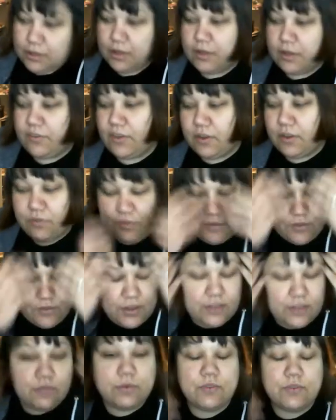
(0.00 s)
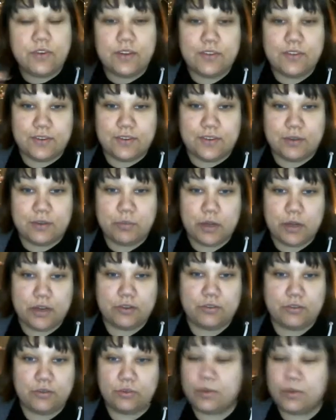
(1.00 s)
Aside from the fact that we've got 16
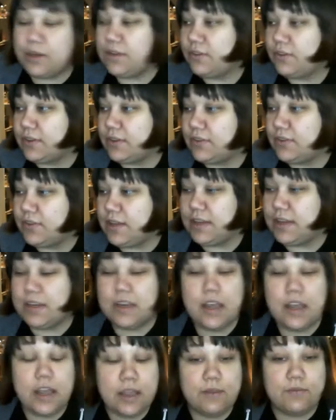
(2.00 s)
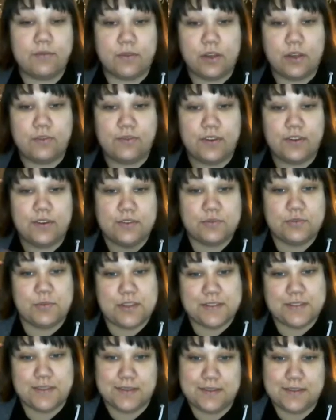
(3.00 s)
pairs in 2016, I have not finished my
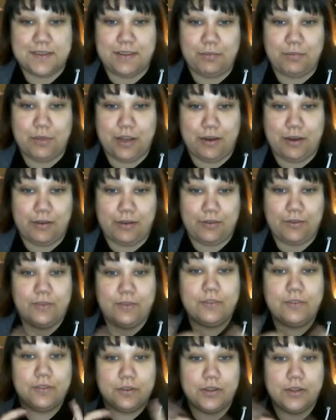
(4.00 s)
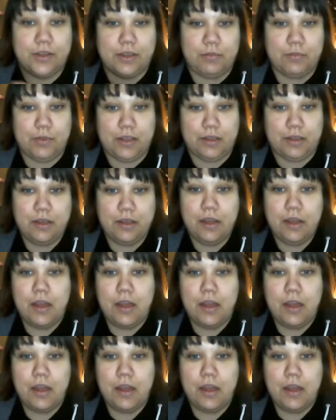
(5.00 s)
16 pairs. Look at me.